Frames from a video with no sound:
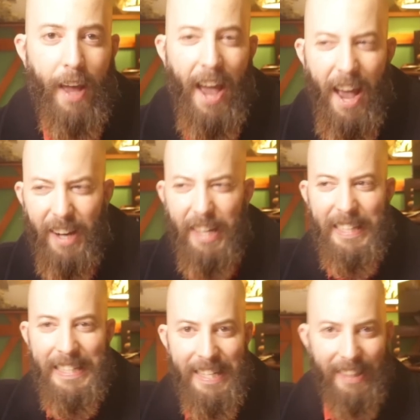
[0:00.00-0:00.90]
any
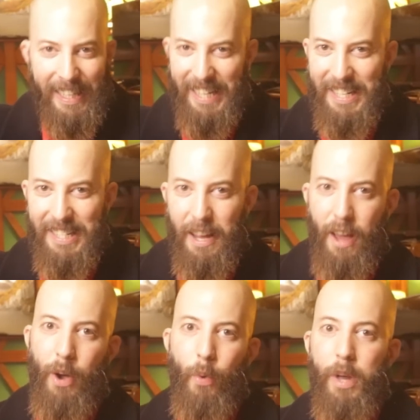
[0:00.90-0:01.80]
dealings
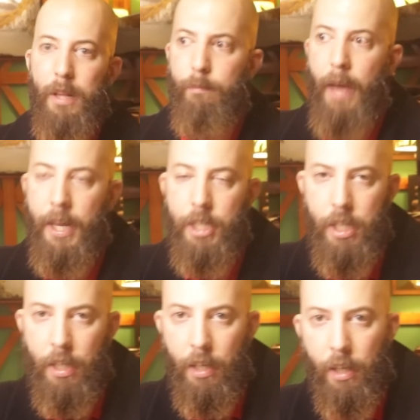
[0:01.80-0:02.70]
with
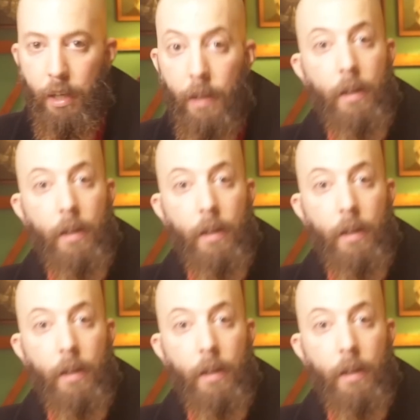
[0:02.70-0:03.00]
magic,